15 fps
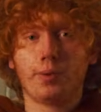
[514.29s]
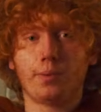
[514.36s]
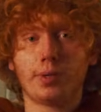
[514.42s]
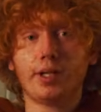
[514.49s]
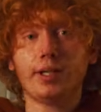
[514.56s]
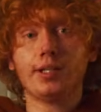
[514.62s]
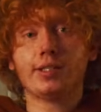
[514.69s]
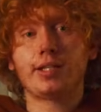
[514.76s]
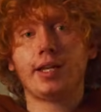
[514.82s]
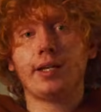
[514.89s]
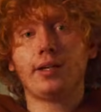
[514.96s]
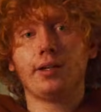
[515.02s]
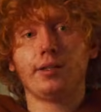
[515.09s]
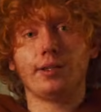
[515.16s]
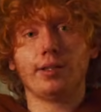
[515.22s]
we're gonna
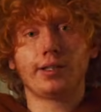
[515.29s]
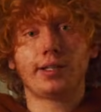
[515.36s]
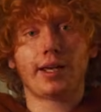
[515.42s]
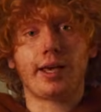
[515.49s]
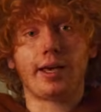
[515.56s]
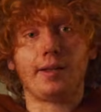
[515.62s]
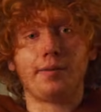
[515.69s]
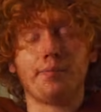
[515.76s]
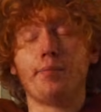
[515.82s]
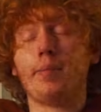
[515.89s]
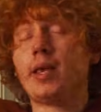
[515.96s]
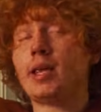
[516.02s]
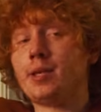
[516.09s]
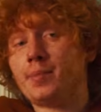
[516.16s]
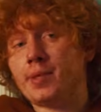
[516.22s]
take a look at
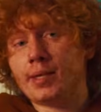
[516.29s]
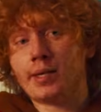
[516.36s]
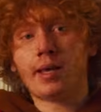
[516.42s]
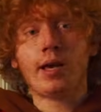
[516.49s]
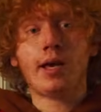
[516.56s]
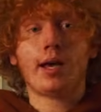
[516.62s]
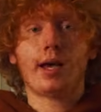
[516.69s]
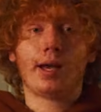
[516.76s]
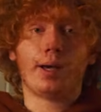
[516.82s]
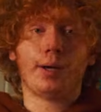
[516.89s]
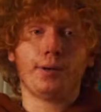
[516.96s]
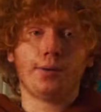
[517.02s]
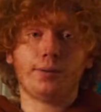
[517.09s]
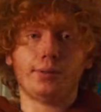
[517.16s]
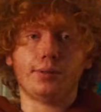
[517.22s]
maybe
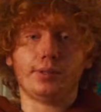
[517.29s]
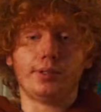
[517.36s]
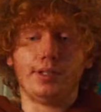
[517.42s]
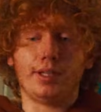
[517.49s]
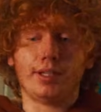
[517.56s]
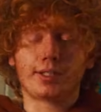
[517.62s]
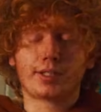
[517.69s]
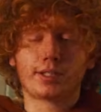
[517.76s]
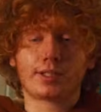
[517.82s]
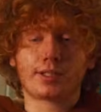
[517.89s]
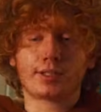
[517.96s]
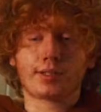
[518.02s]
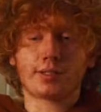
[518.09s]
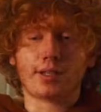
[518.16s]
how this,